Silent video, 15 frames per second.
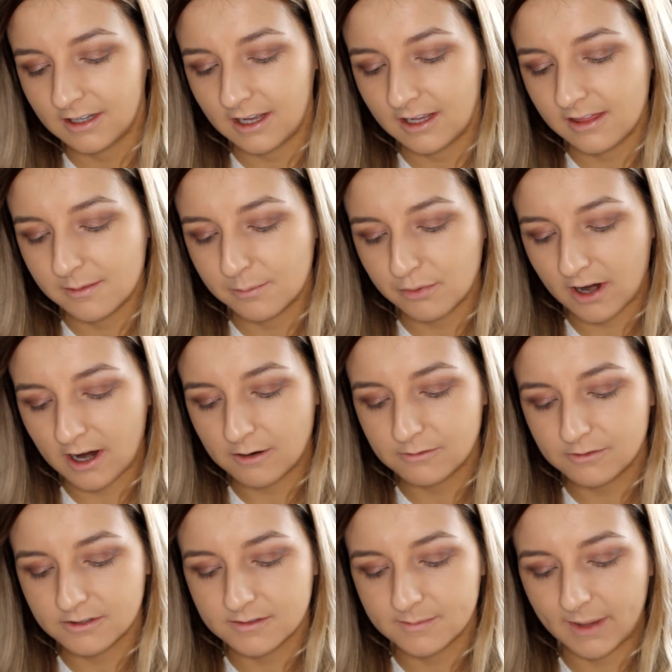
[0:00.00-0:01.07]
And the
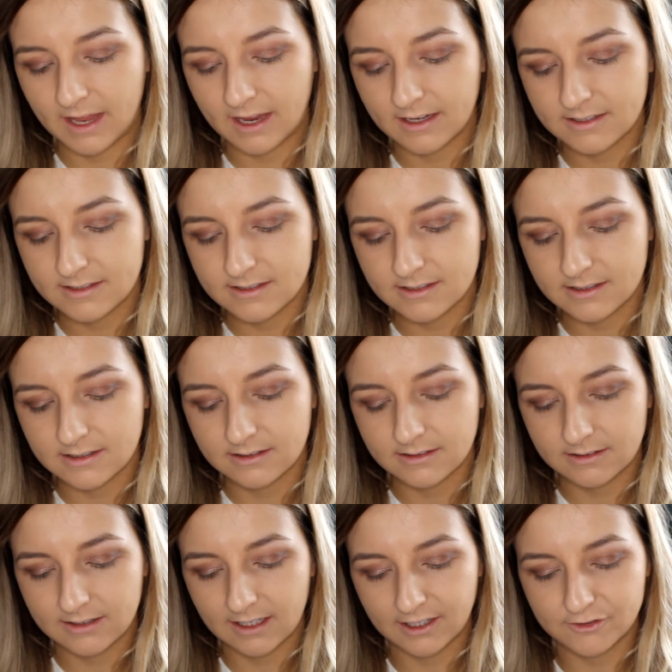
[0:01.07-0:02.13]
brown just makes
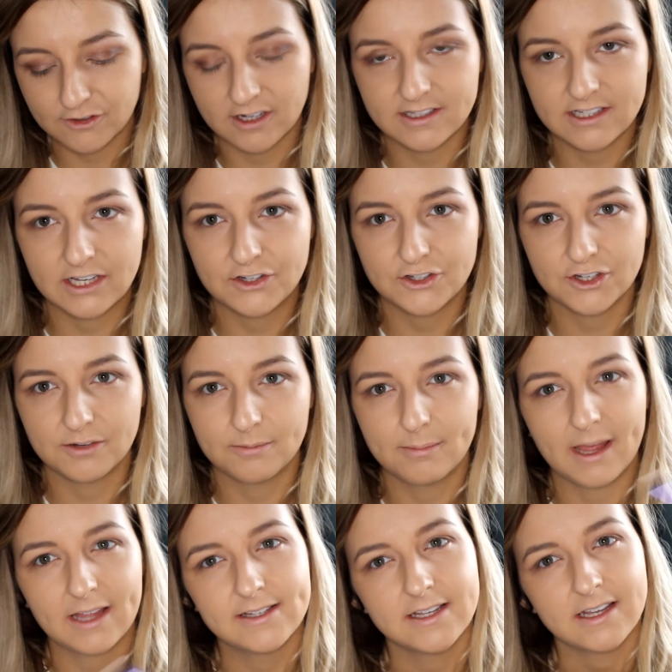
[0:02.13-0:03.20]
it transition
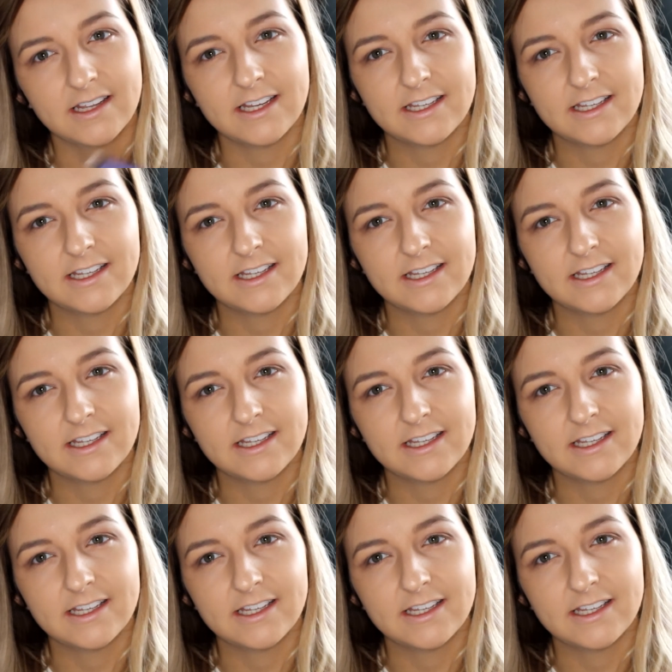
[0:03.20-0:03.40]
better